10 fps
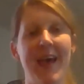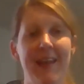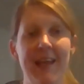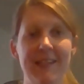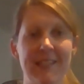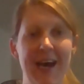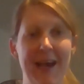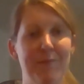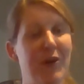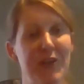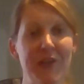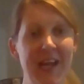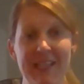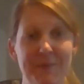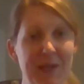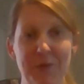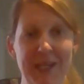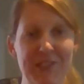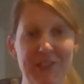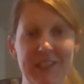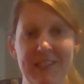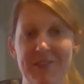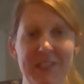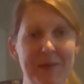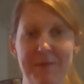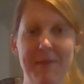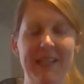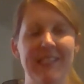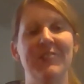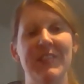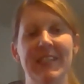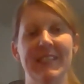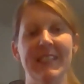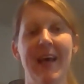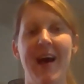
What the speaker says: at any time, or you can ask me questions or send me messages.